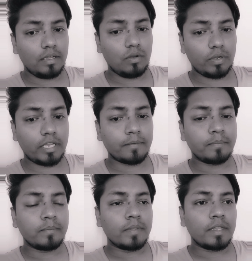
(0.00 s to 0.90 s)
Okay,
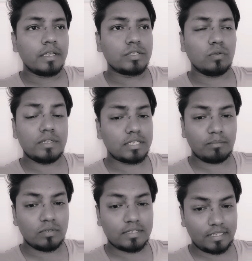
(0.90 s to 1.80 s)
so when
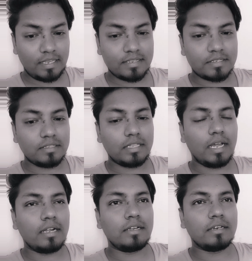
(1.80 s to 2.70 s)
someone says
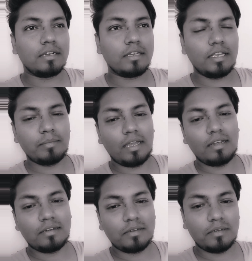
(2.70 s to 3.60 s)
that hey
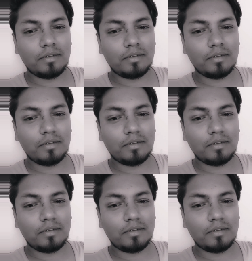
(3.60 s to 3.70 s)
man,